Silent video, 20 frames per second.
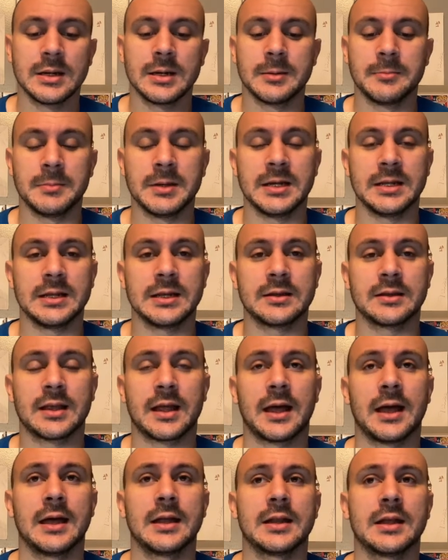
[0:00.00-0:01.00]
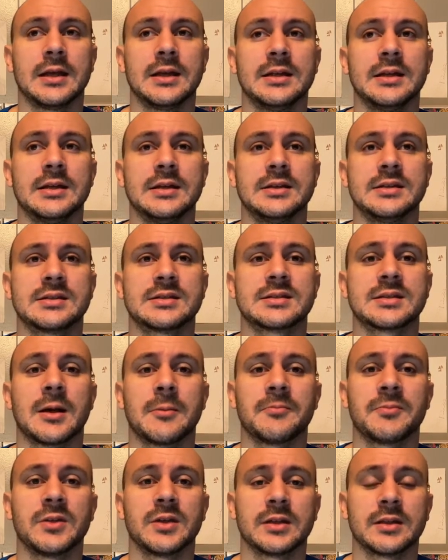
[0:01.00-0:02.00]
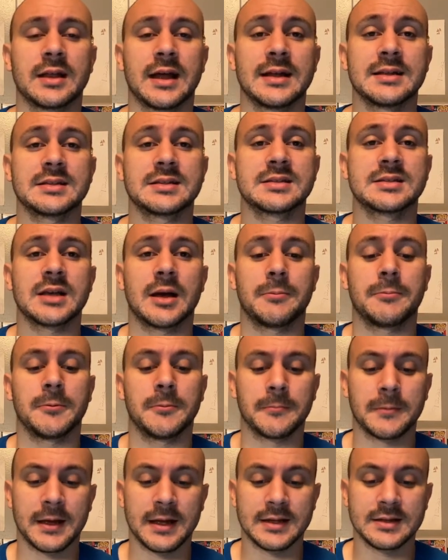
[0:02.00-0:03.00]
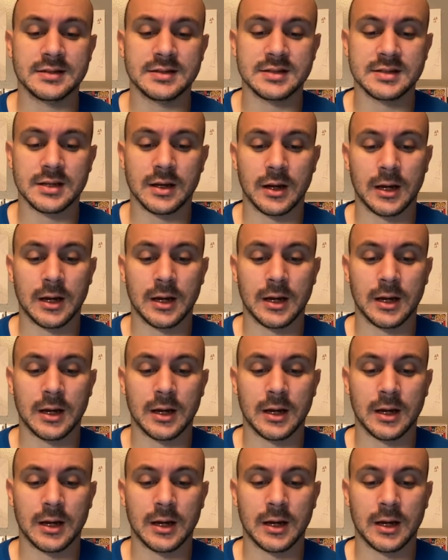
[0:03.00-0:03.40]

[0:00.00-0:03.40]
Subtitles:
meaning that it is something that supplements